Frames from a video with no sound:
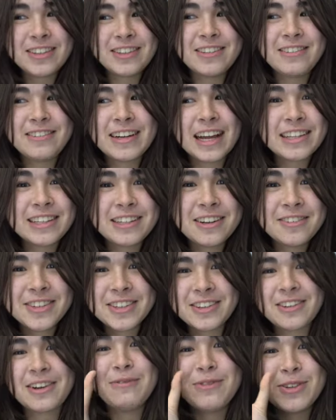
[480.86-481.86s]
to add stuff,
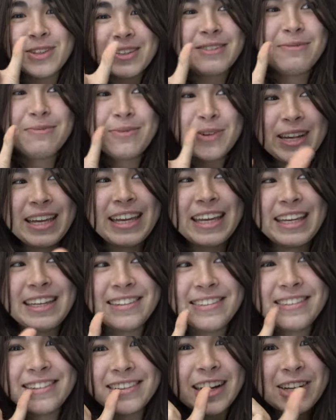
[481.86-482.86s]
so I'm just putting
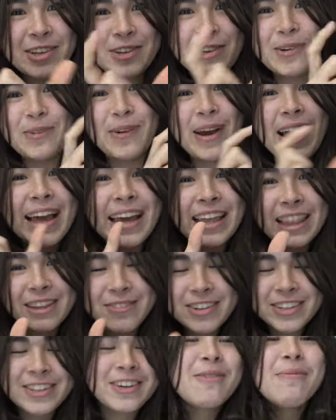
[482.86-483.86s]
it, I don't know where in the
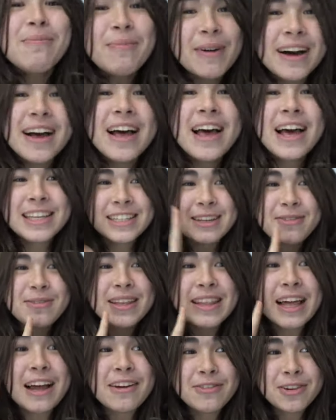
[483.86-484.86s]
video, but
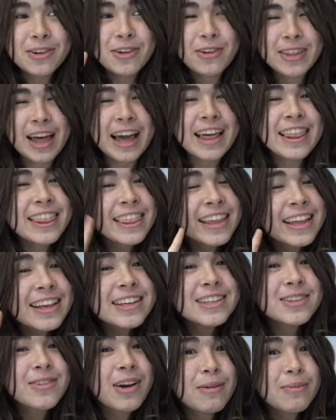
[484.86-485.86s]
something that I forgot that I think
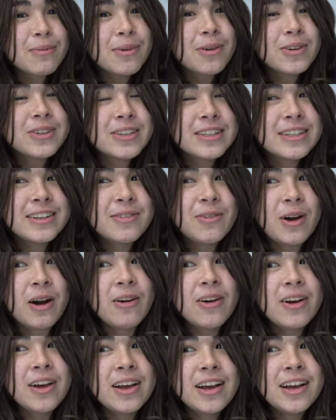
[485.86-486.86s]
is quite important,
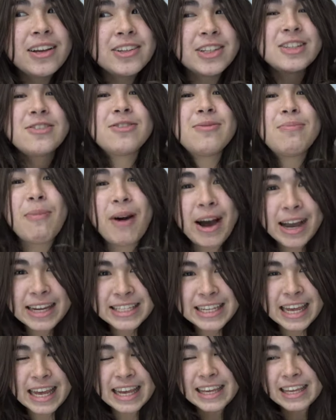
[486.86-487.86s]
well, just my
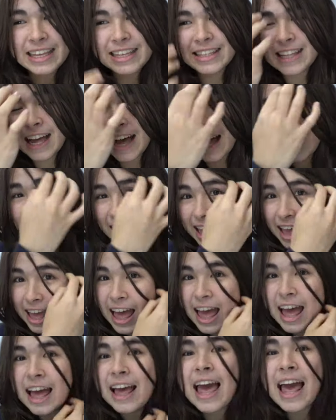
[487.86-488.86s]
take is that
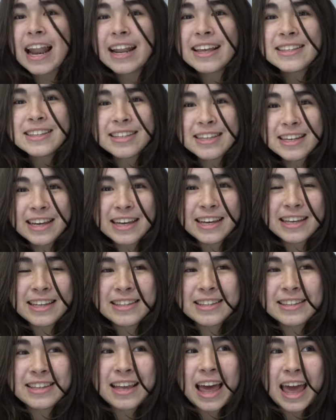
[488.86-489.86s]
LSE
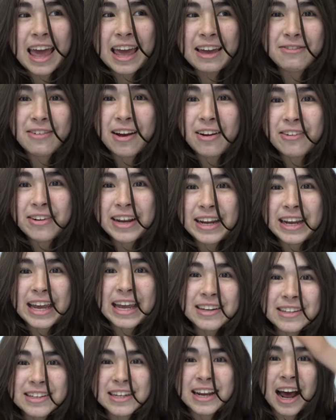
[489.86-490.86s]
is a very
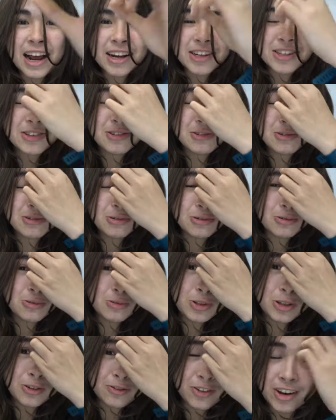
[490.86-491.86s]
international
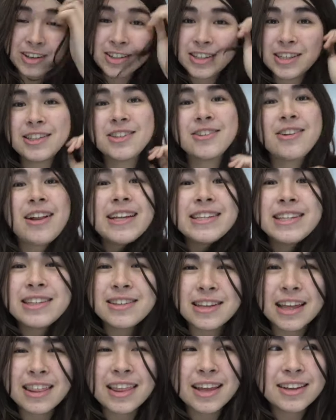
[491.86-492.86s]
university, so I
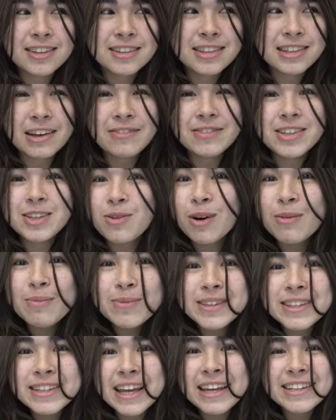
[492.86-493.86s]
think
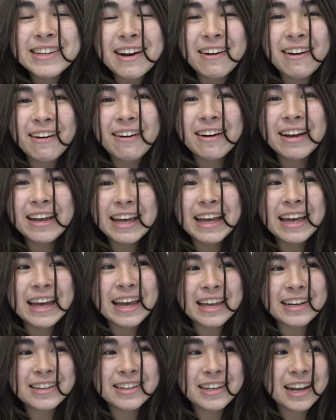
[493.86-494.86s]
71% are
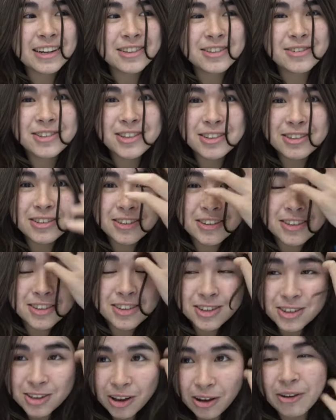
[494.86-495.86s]
international students,
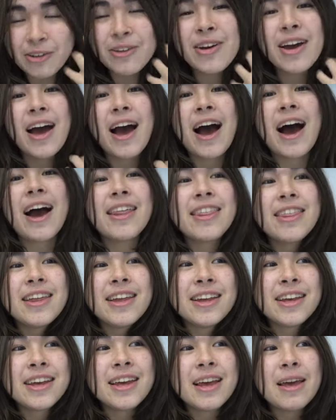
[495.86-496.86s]
so I
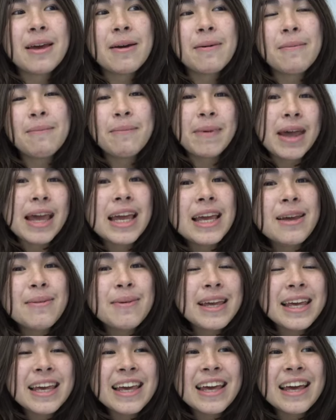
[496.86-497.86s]
think
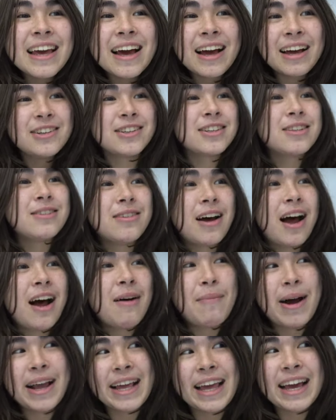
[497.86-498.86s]
maybe, just
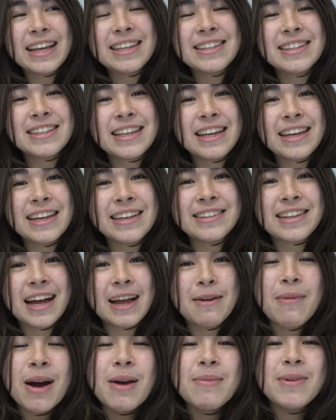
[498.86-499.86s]
my guess is that
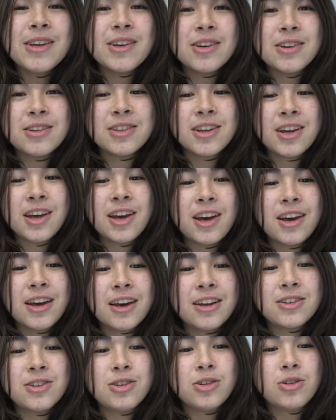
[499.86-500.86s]
it might be good
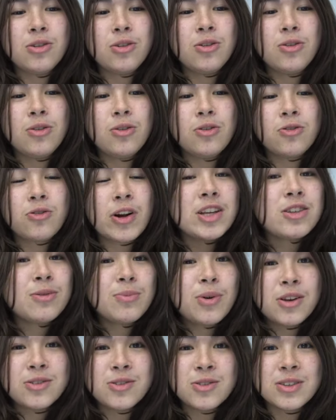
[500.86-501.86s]
to phrase your
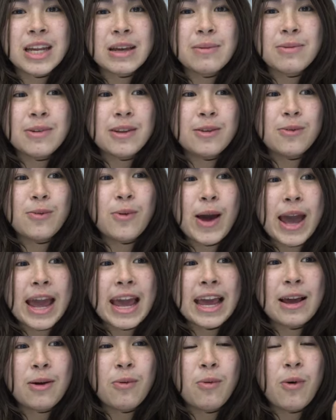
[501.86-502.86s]
personal statement in a
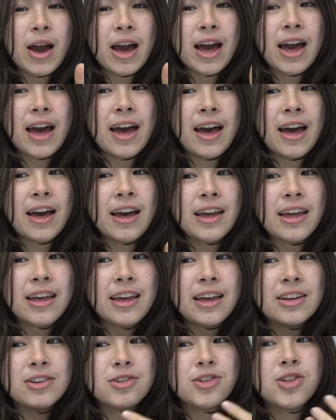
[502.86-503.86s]
way where
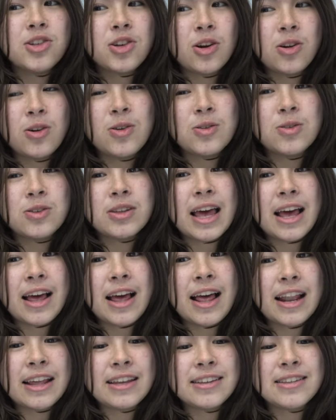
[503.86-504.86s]
it shows
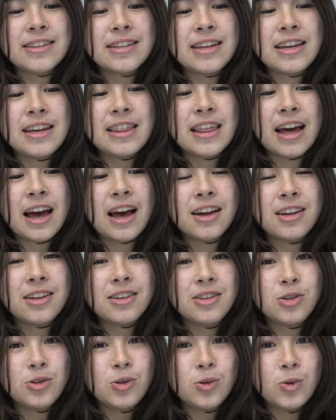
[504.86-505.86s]
LSE that
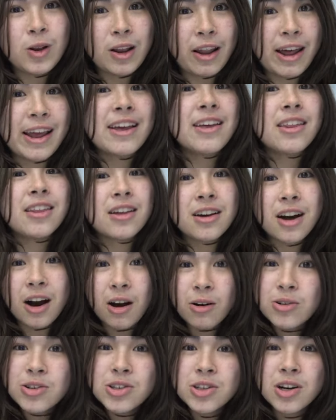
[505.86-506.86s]
you like the
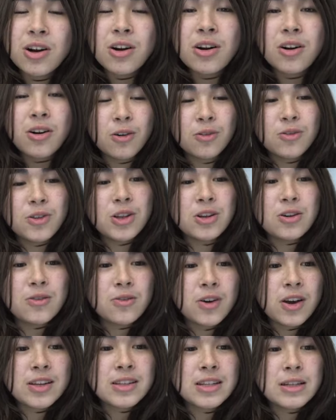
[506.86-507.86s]
culture of the
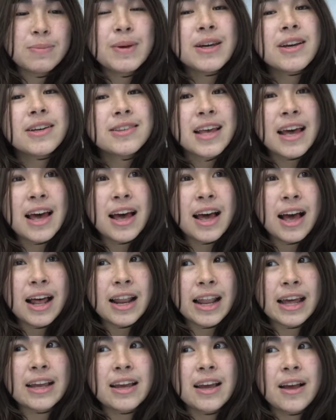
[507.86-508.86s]
university, because
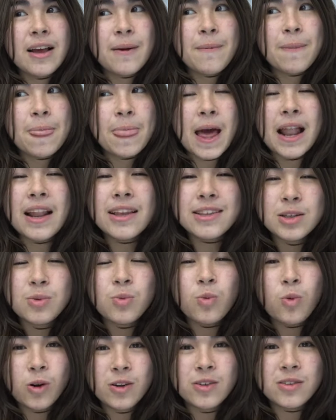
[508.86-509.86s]
like LSE
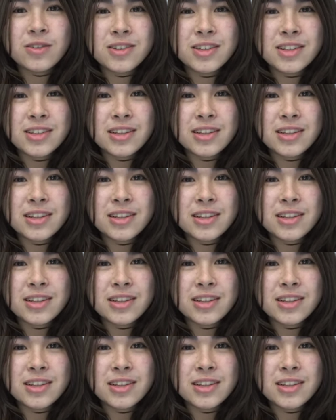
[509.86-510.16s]
want